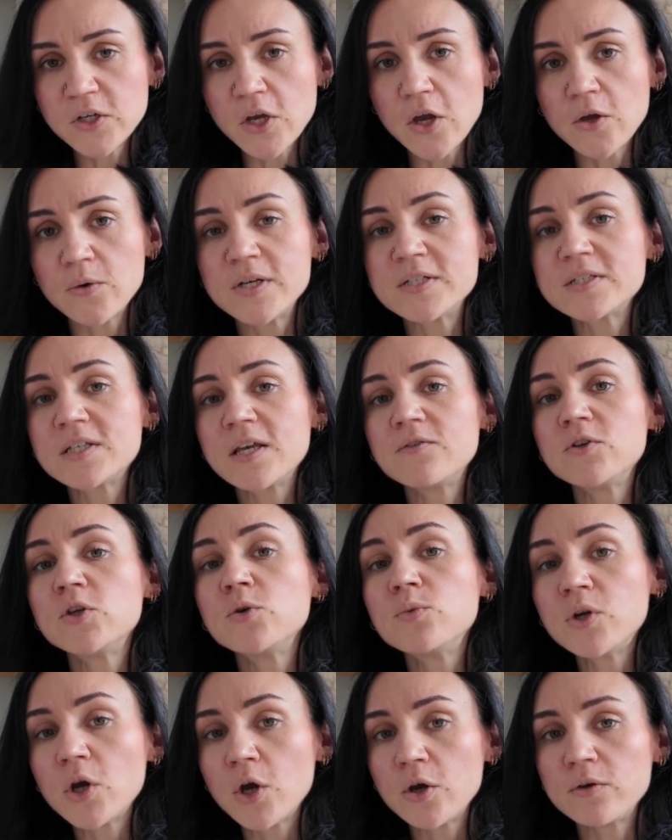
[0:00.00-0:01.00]
video has
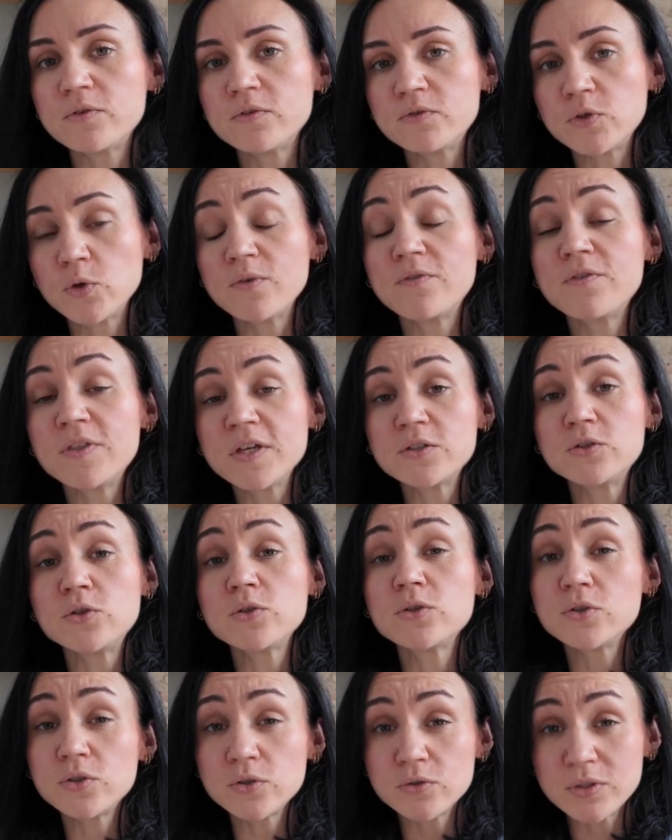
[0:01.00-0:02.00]
given you an overview of things
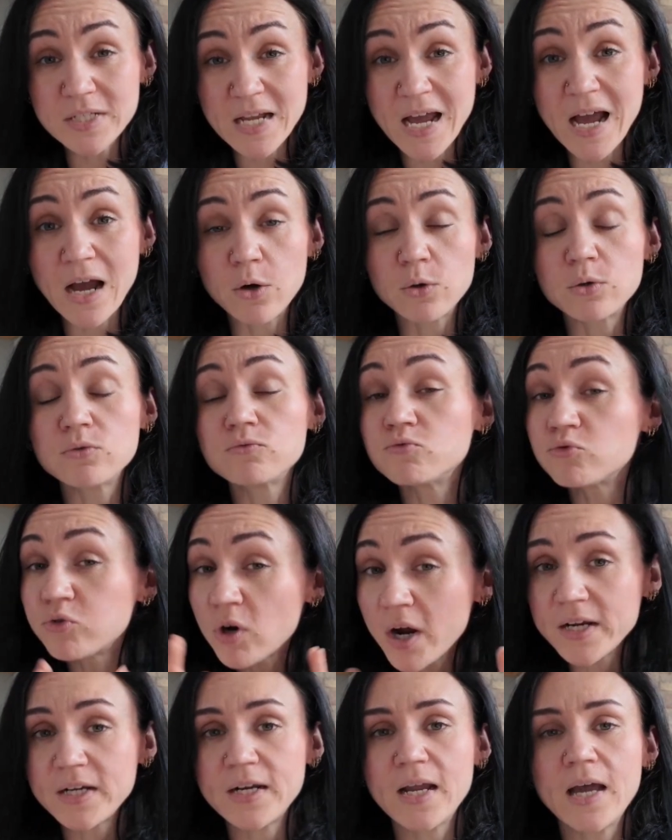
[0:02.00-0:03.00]
you can do now,
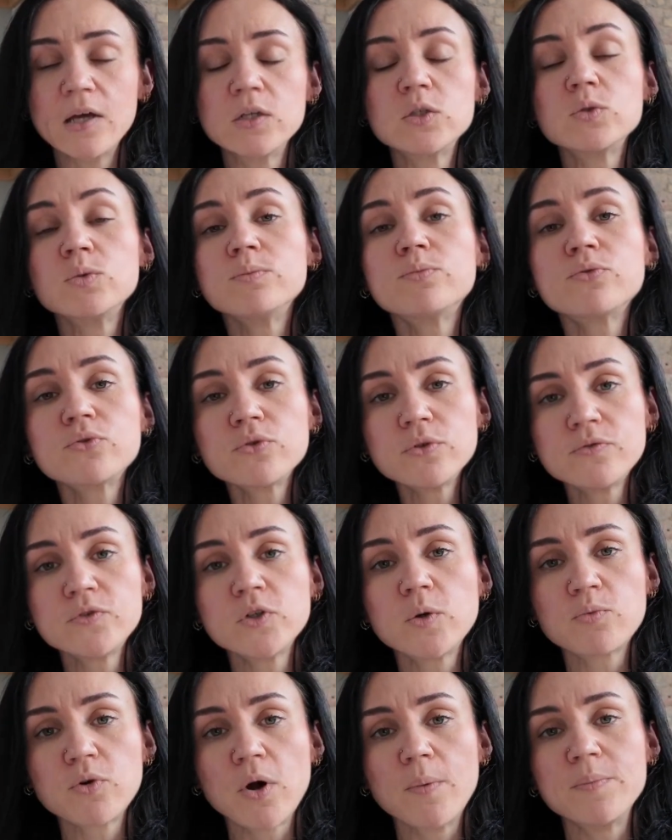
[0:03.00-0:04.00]
right now, to improve
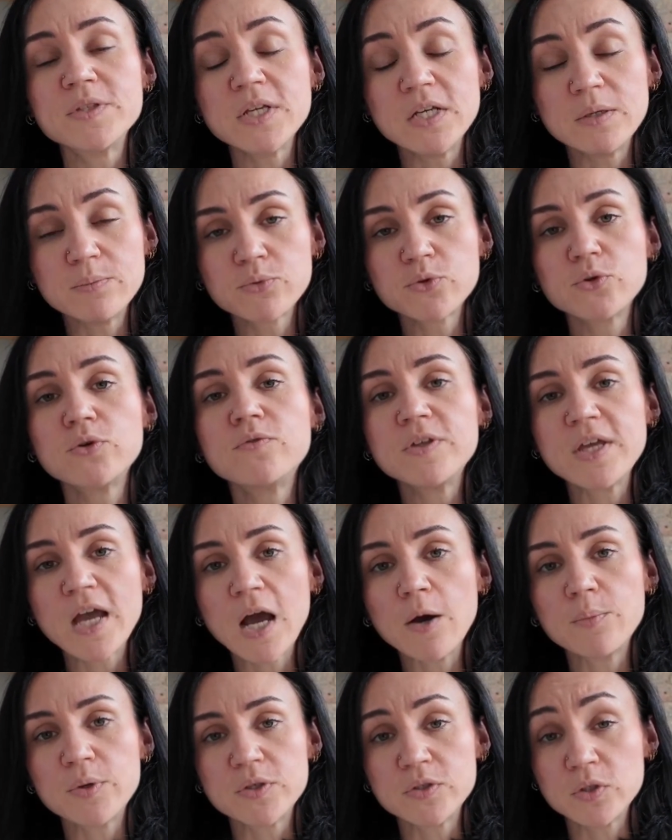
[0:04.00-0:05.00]
your prompts and improve the
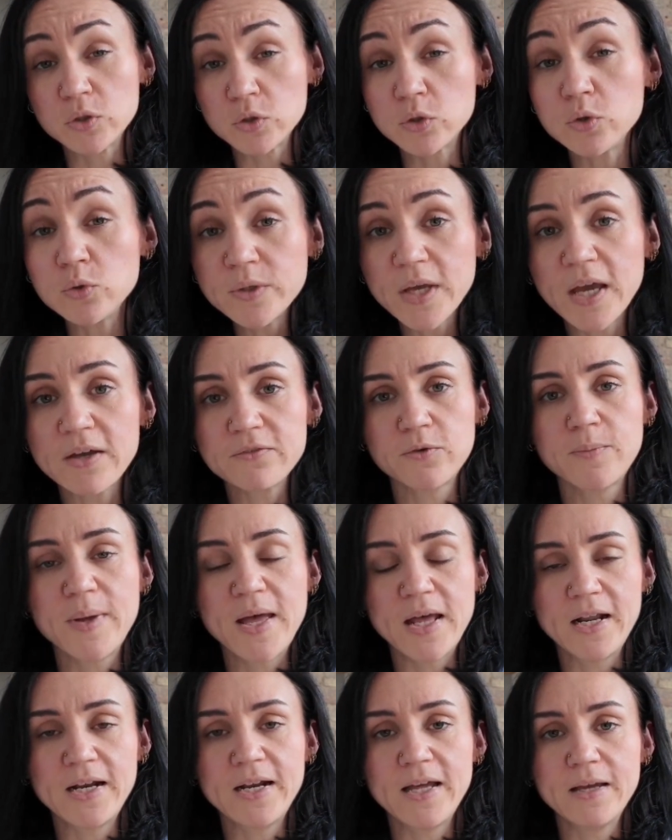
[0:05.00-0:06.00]
outputs that you get from
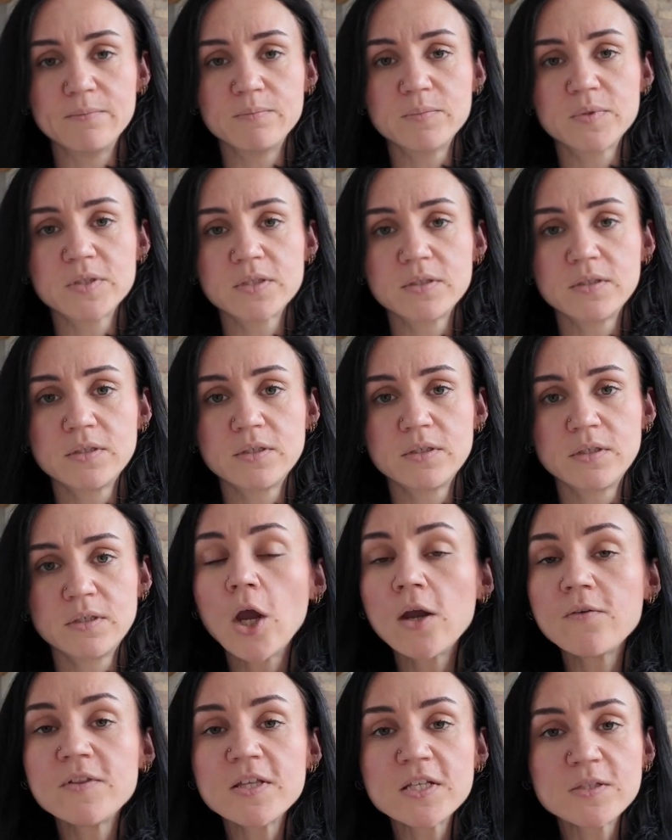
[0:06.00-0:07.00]
LLMs.
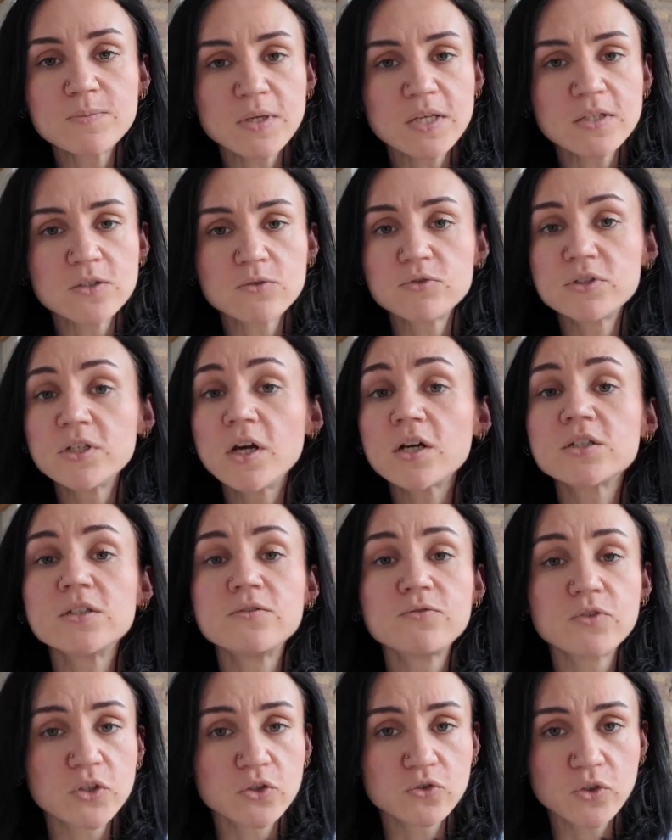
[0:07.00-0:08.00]
Hopefully this means a reduction
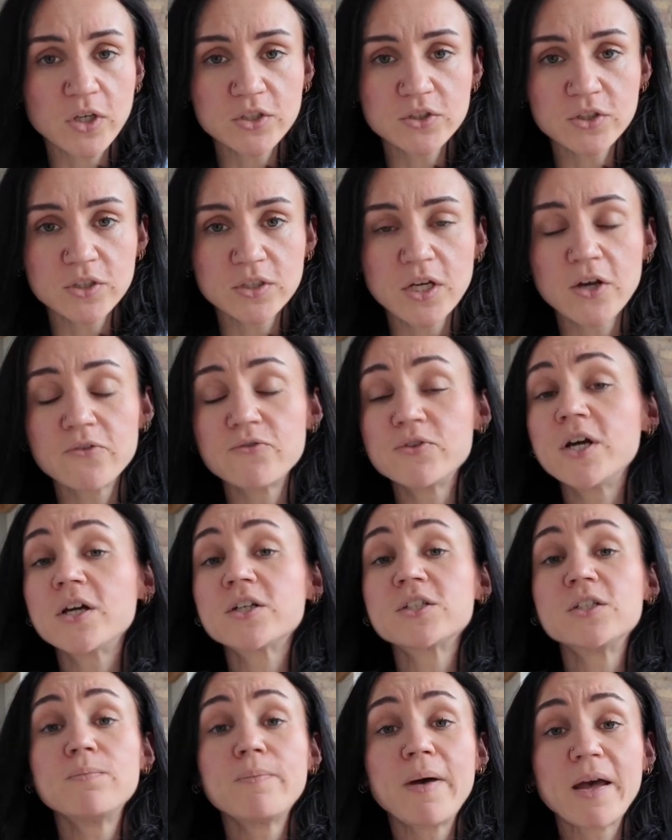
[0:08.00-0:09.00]
in frustration, a
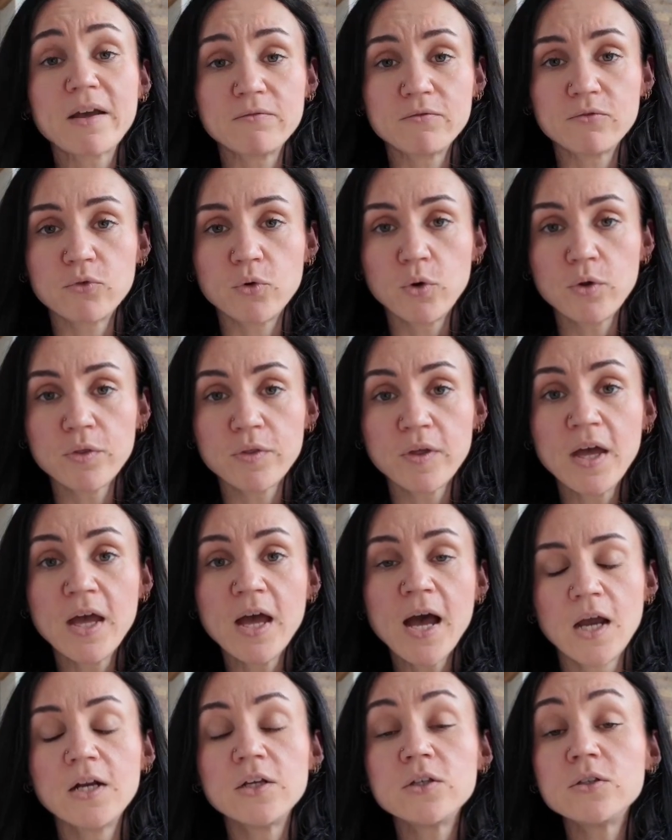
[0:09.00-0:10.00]
reduction in back and forth,
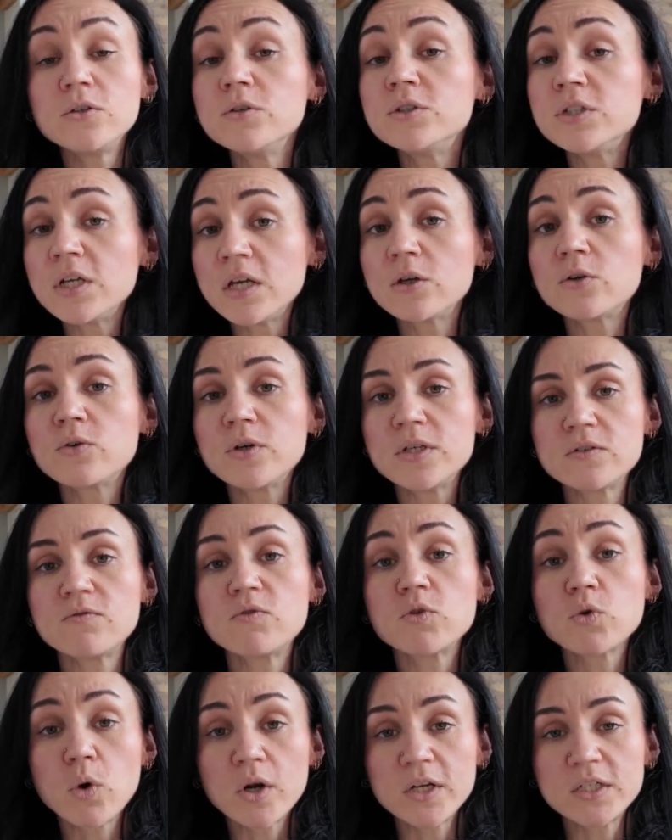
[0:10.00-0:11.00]
and a huge increase
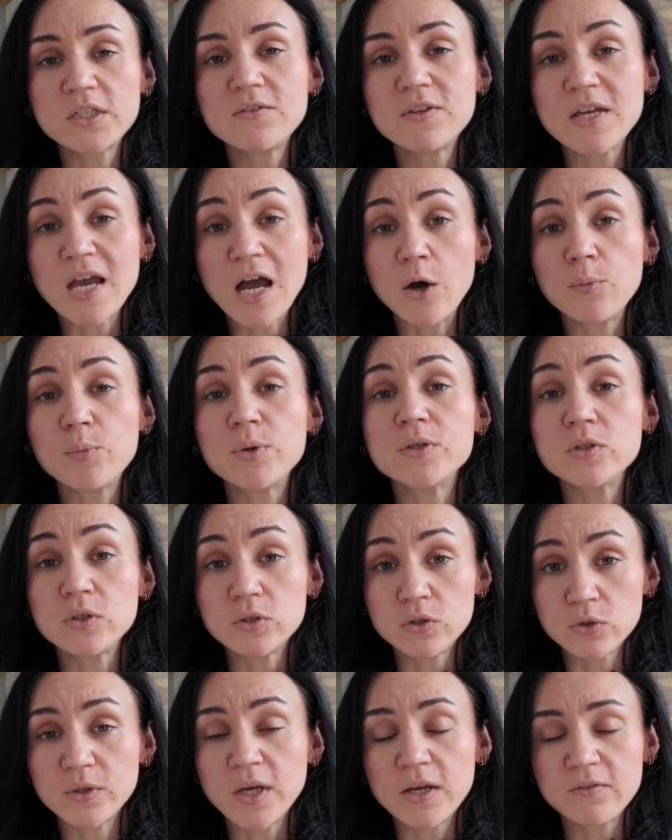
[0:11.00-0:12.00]
of the quality of the outputs that
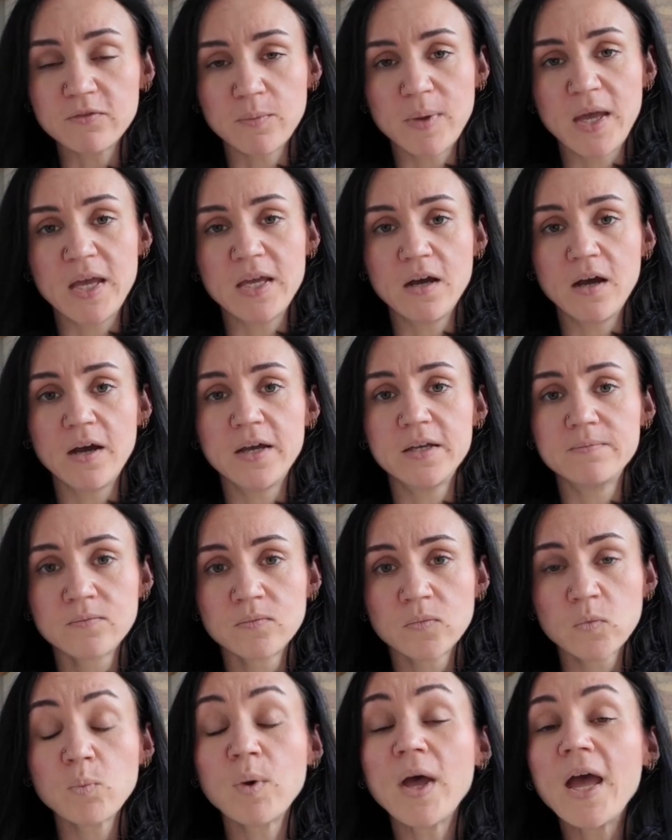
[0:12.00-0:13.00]
you get from AI.
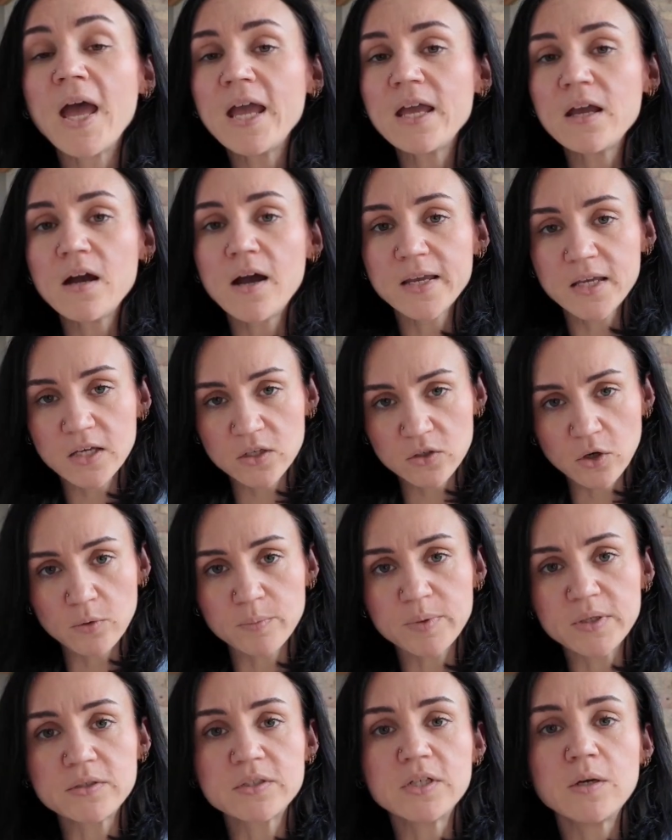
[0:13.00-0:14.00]
But AI
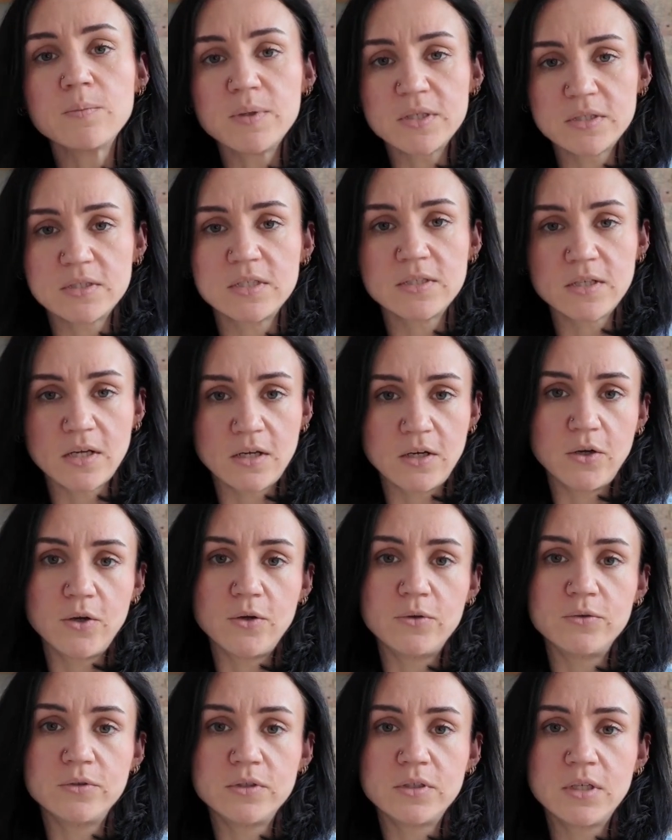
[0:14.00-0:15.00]
cannot build a business
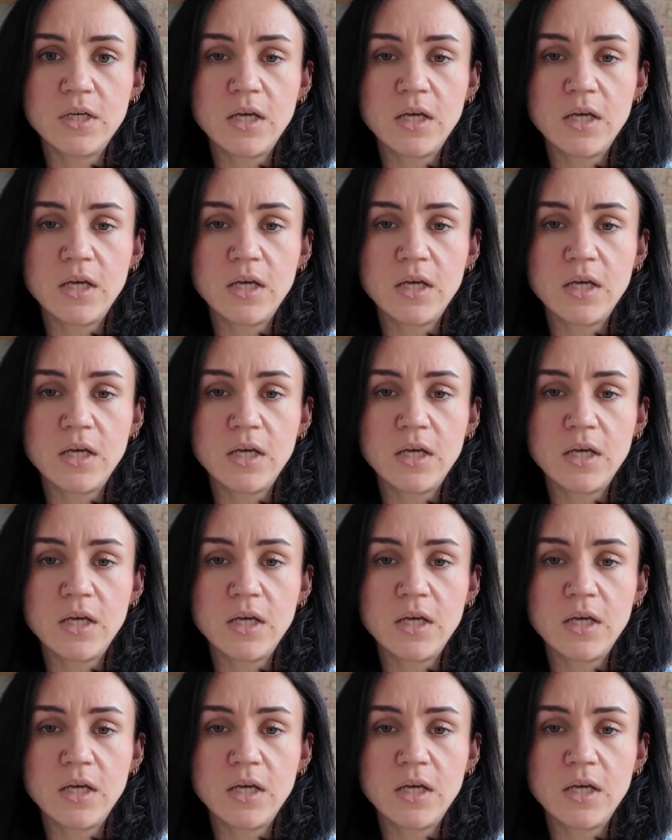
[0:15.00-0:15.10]
alone.